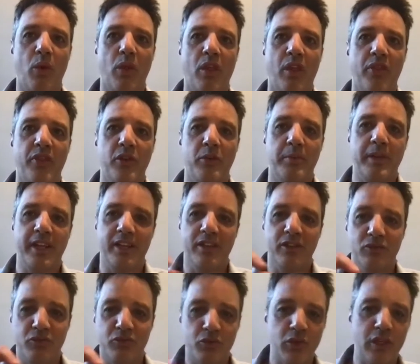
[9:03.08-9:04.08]
there'll be
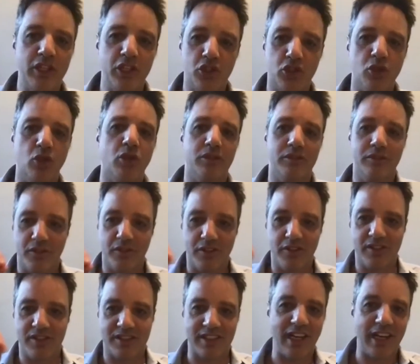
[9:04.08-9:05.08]
really short
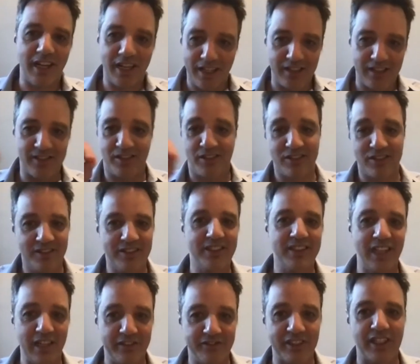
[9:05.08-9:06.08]
stars that they
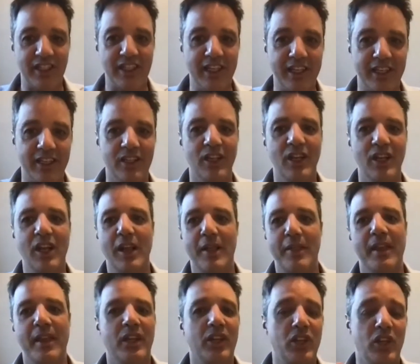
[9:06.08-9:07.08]
have to click,
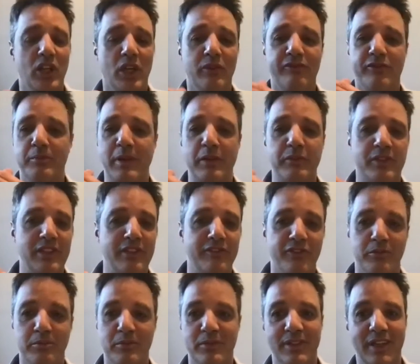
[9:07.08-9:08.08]
you know, from everything
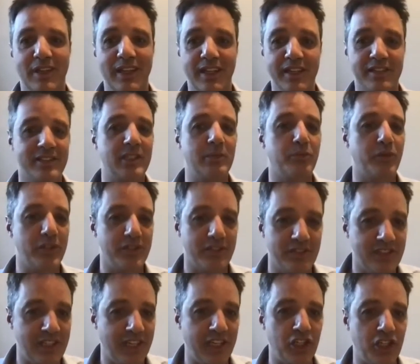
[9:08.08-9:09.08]
from a listing
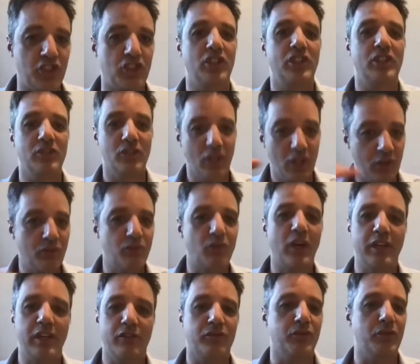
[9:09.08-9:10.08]
presentation right
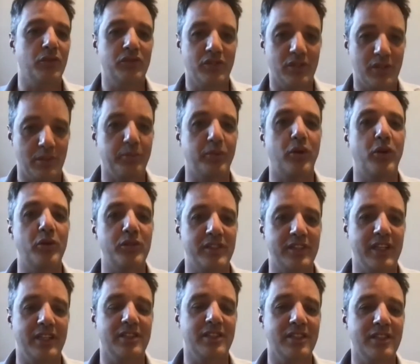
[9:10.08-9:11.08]
through to the
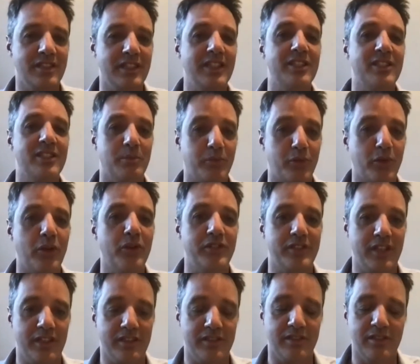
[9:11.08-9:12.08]
process, because it is a
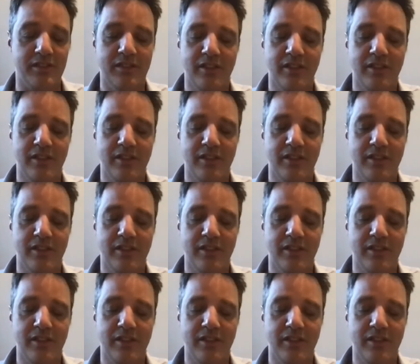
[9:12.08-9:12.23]
process.